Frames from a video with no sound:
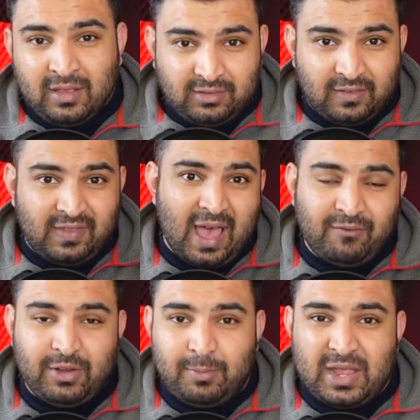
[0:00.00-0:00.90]
So
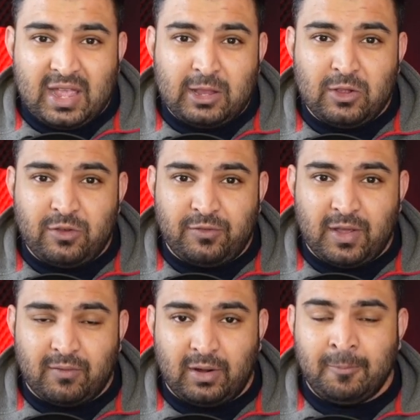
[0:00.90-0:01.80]
that would be a huge
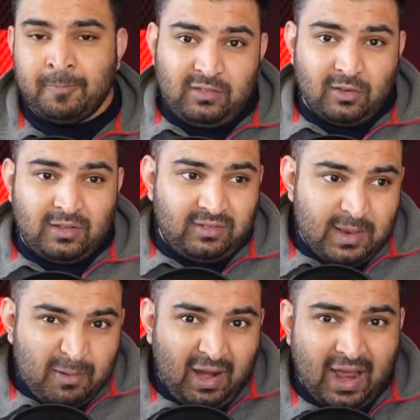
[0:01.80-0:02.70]
favor. So the
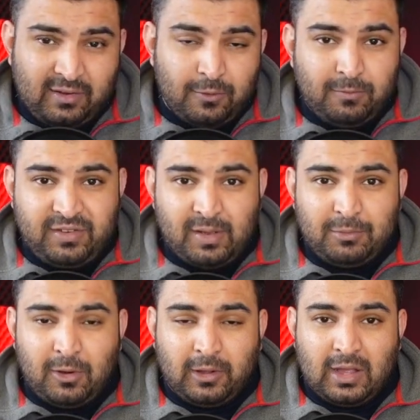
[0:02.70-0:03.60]
zipper headphone which
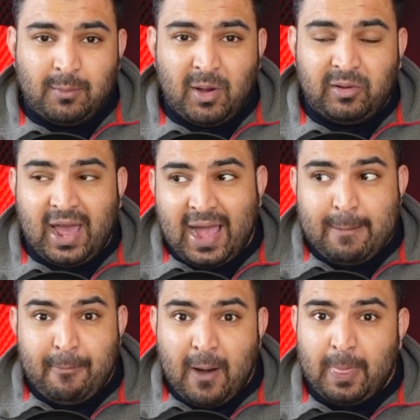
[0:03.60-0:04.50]
I'm talking about,
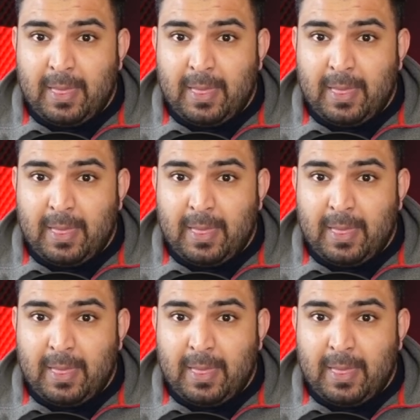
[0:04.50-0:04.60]
I bought